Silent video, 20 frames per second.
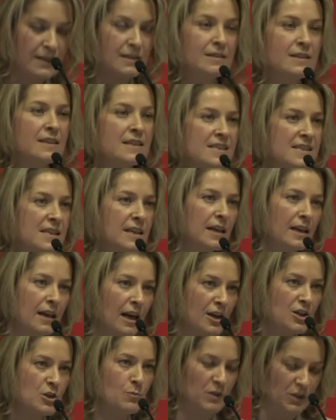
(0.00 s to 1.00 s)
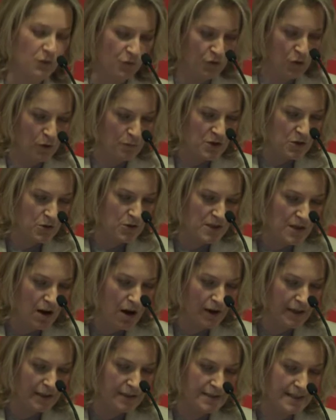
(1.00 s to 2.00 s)
disengagement from
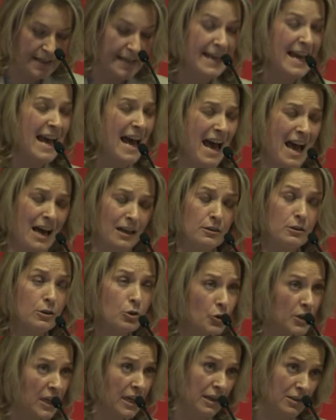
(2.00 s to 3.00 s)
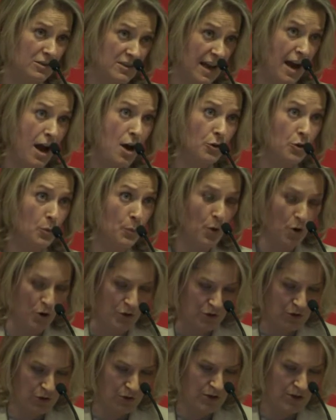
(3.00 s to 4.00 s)
society and looking down
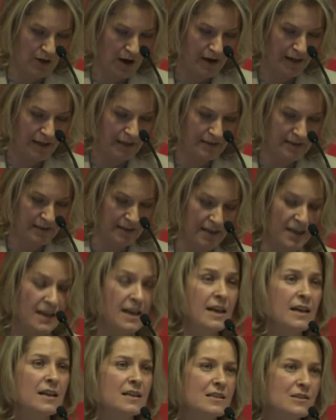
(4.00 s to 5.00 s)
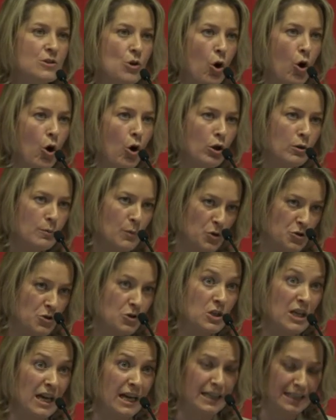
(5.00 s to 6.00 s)
upon society is
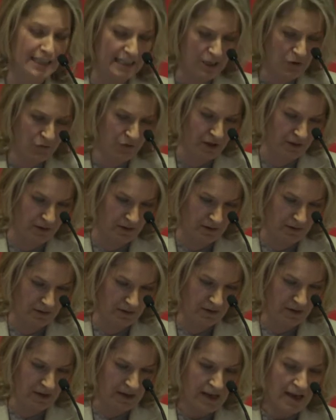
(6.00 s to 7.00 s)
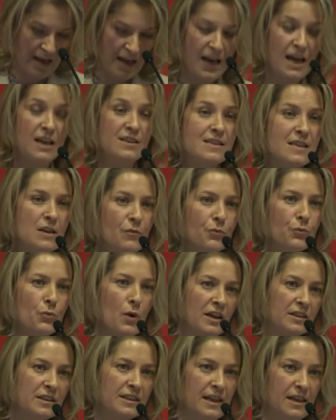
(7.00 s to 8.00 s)
almost a given, as if
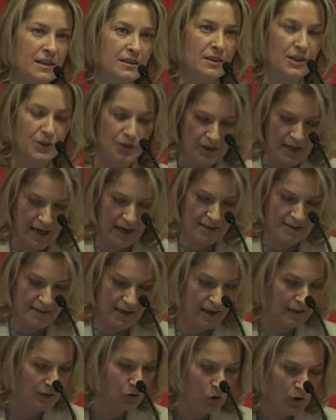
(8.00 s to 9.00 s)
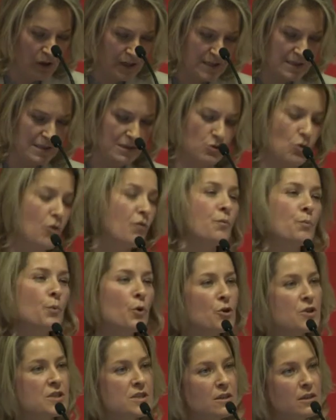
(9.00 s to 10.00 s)
one can create an oasis of
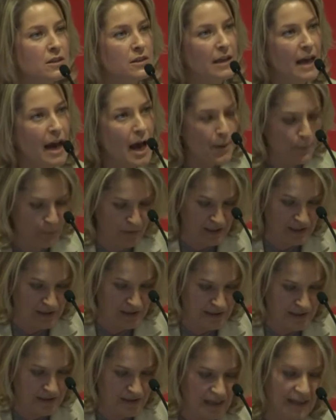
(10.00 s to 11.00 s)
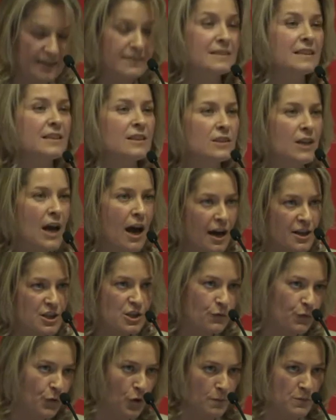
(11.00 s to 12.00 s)
personal happiness
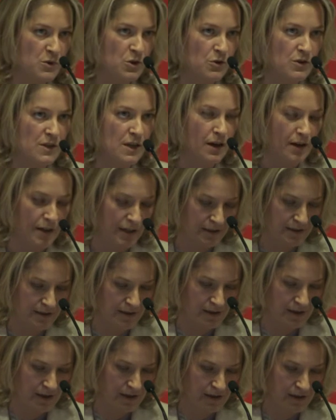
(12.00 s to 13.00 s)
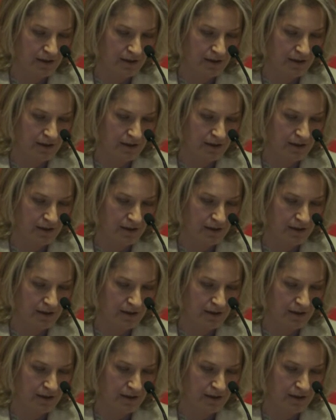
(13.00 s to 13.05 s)
detached from society.